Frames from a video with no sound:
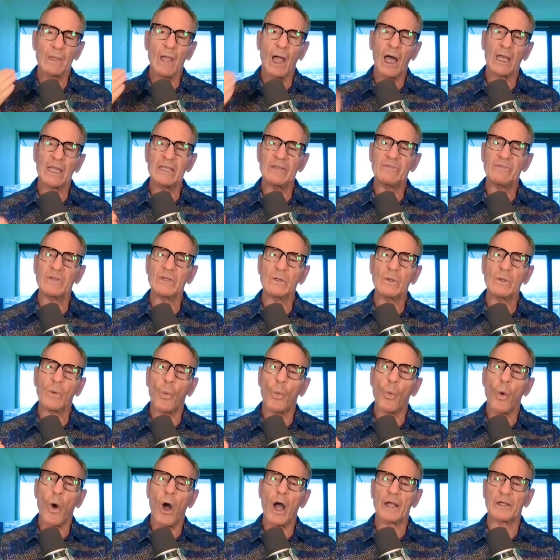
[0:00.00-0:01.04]
I'll even
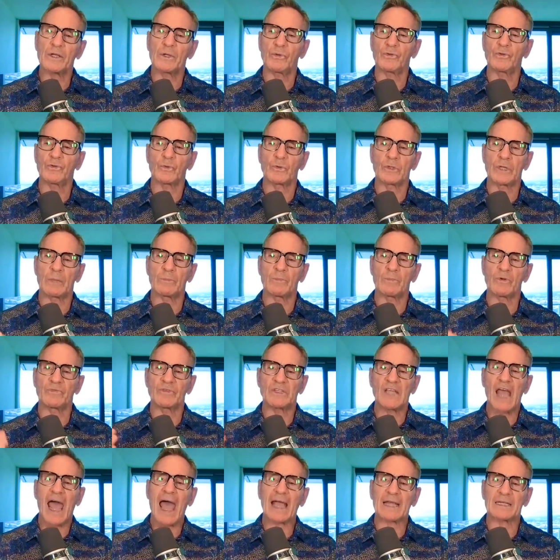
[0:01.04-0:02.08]
walk you through a number of
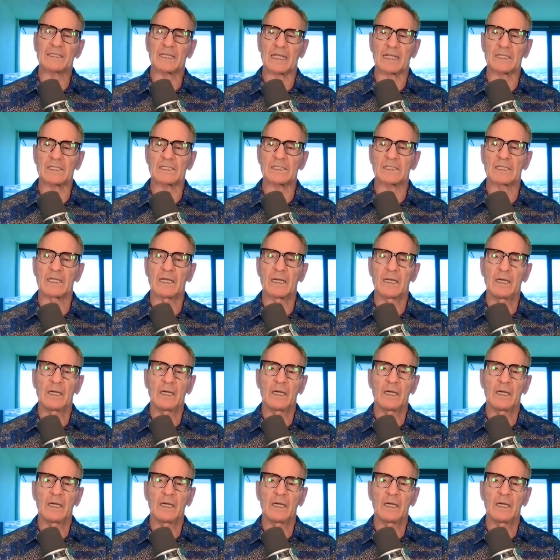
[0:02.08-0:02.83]
tactics